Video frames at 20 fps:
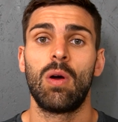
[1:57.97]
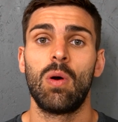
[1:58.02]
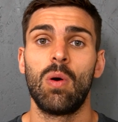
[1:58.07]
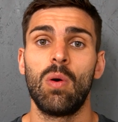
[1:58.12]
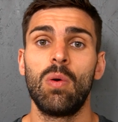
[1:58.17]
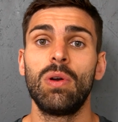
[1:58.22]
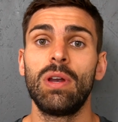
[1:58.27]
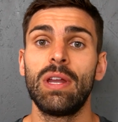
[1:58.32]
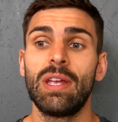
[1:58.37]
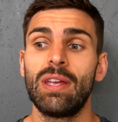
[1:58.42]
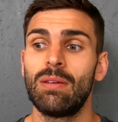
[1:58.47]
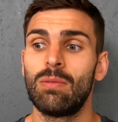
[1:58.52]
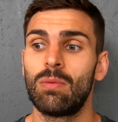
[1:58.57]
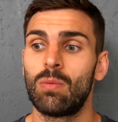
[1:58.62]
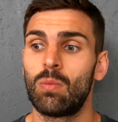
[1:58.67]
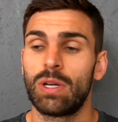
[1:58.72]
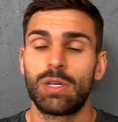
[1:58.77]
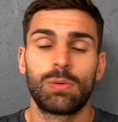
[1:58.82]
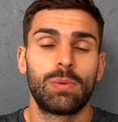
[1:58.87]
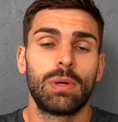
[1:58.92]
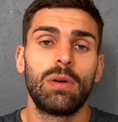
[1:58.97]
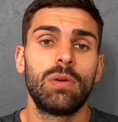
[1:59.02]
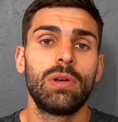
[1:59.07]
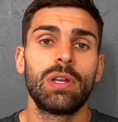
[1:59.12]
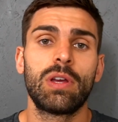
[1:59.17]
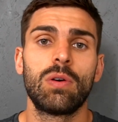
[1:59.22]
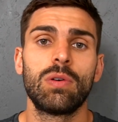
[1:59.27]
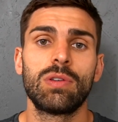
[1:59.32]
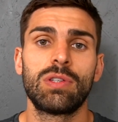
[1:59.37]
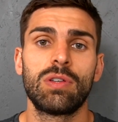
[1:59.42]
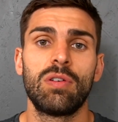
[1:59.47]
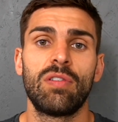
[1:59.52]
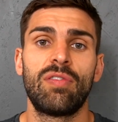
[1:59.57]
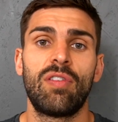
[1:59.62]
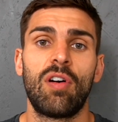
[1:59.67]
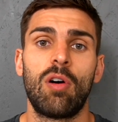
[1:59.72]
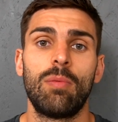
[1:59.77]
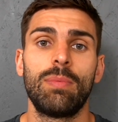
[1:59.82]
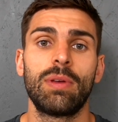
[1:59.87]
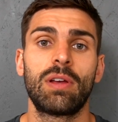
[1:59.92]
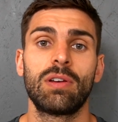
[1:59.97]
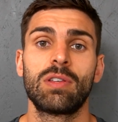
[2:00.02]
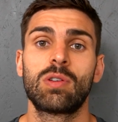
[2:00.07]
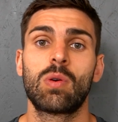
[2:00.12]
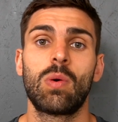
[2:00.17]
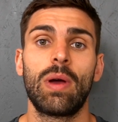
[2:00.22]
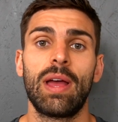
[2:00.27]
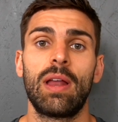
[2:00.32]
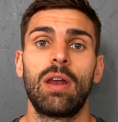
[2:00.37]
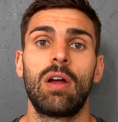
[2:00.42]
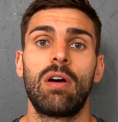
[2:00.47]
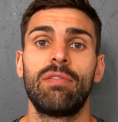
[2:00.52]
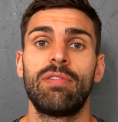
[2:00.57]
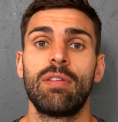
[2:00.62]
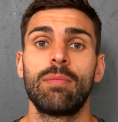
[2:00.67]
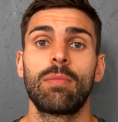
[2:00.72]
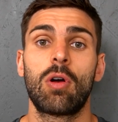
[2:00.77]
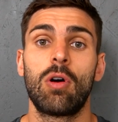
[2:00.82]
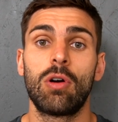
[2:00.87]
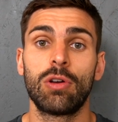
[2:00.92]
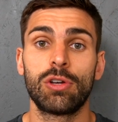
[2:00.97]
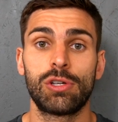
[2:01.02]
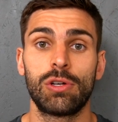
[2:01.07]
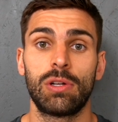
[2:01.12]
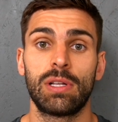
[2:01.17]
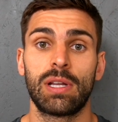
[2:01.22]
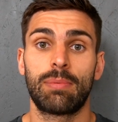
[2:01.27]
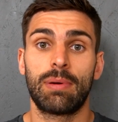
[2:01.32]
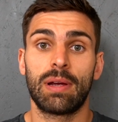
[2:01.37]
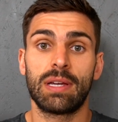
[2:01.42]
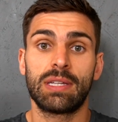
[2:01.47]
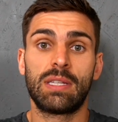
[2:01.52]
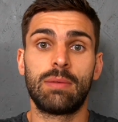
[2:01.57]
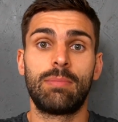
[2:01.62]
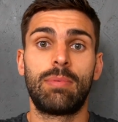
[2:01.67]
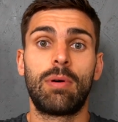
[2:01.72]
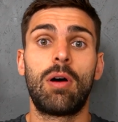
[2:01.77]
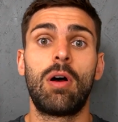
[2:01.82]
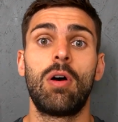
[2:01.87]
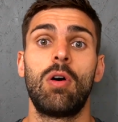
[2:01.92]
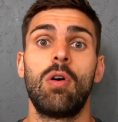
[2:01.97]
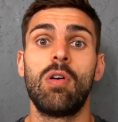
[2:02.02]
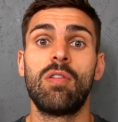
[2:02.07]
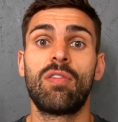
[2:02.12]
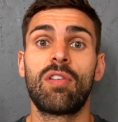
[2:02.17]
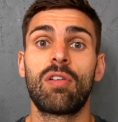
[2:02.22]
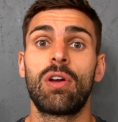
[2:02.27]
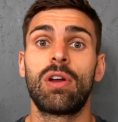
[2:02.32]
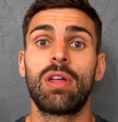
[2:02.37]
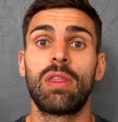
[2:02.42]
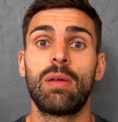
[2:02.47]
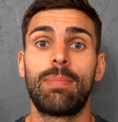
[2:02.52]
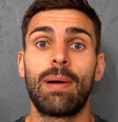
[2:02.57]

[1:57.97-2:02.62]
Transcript: only, which will only go so far because quite a lot of them can't shoulder press the bar over onto the